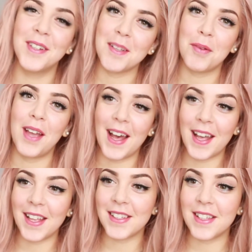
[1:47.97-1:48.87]
What's up you
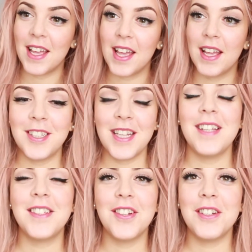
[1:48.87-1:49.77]
guys? Today
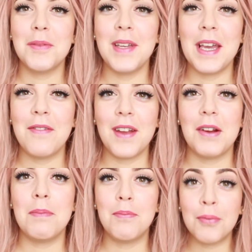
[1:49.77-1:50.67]
is going to be a
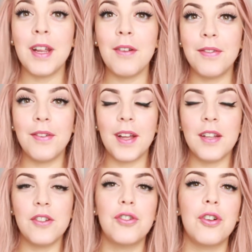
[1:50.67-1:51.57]
very brief
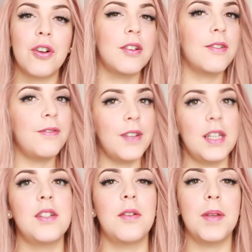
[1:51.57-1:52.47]
and short
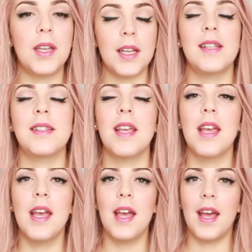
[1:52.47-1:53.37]
video because
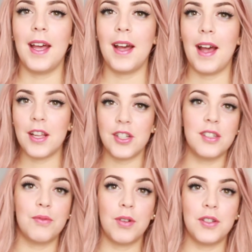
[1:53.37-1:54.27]
uh, I
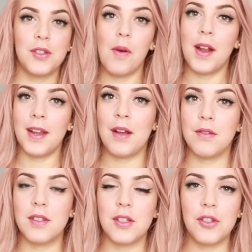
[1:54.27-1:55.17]
just want to
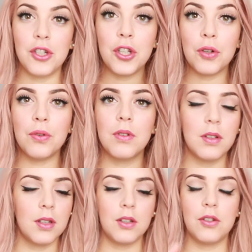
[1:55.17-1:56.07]
announce the two,
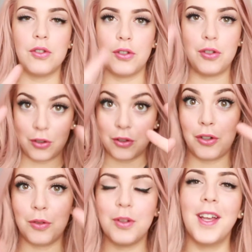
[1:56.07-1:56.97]

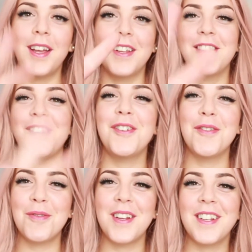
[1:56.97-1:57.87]
two,
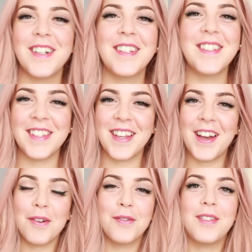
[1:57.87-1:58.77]
two winners
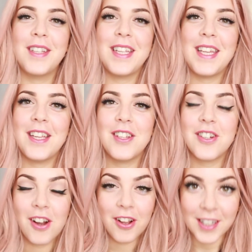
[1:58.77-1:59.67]
of the
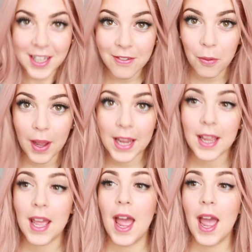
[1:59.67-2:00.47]
Sherlock giveaway.